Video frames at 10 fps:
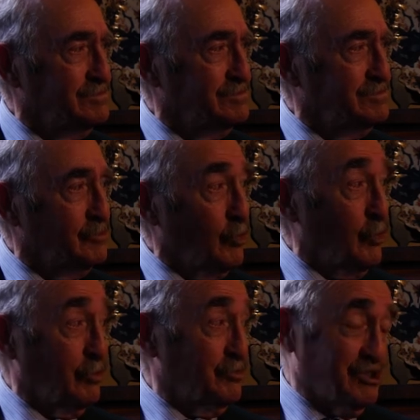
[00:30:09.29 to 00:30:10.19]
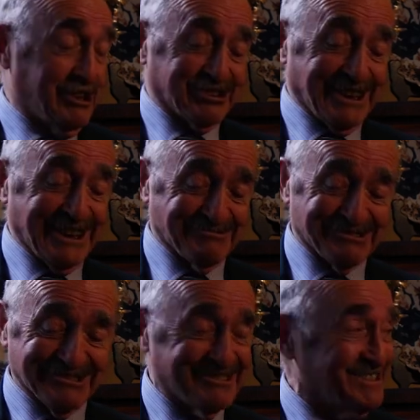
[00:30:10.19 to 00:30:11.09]
Gray. They were definitely
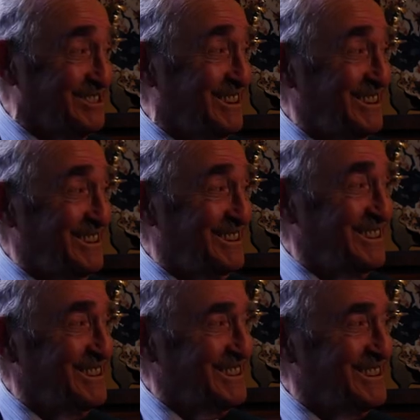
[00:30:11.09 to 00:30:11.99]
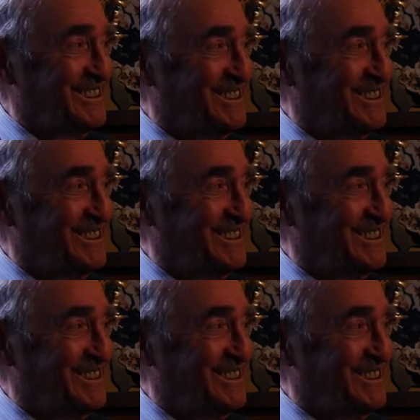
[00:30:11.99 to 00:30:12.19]
touched by something.